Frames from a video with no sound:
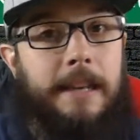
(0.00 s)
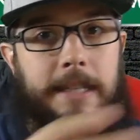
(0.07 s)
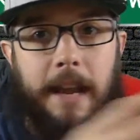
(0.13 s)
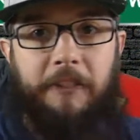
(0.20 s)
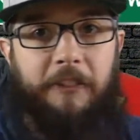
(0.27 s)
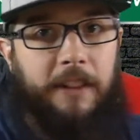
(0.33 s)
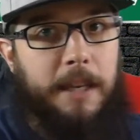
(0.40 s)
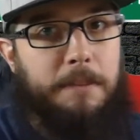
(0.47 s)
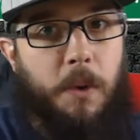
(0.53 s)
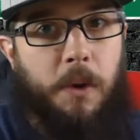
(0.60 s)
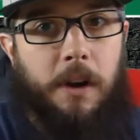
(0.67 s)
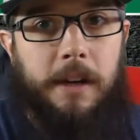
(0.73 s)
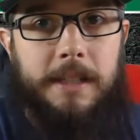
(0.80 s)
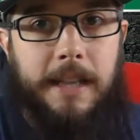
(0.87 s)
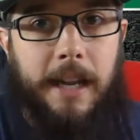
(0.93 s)
Definitely
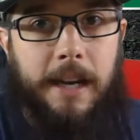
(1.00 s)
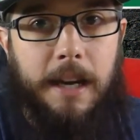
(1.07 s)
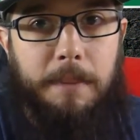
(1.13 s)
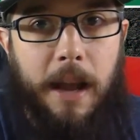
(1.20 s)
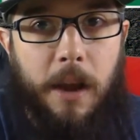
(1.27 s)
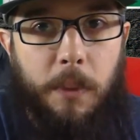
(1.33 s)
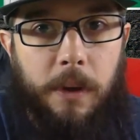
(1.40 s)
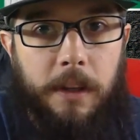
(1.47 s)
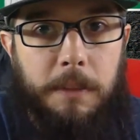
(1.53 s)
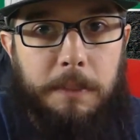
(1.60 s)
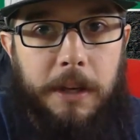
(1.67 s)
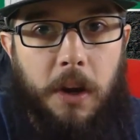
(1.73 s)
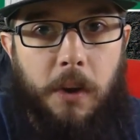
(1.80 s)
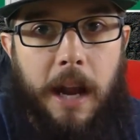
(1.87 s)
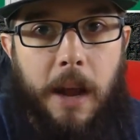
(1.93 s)
more excited about what could
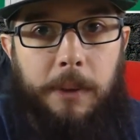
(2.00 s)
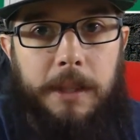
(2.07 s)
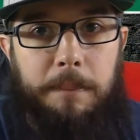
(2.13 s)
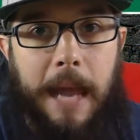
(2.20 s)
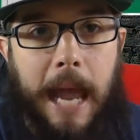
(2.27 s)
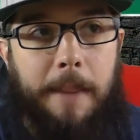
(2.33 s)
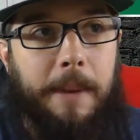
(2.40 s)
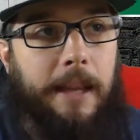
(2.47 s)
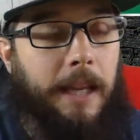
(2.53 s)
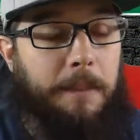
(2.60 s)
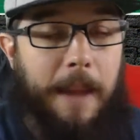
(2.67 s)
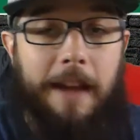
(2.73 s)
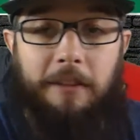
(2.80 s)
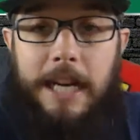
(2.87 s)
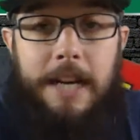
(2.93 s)
be going on with the Batman.
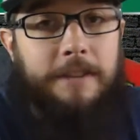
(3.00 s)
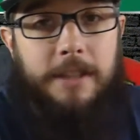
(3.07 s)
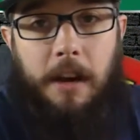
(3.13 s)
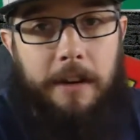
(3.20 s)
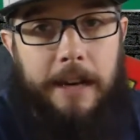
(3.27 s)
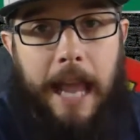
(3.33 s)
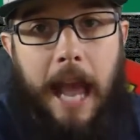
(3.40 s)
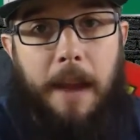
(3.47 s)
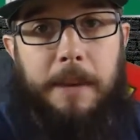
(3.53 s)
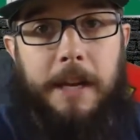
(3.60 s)
Like, Matt Reeves already had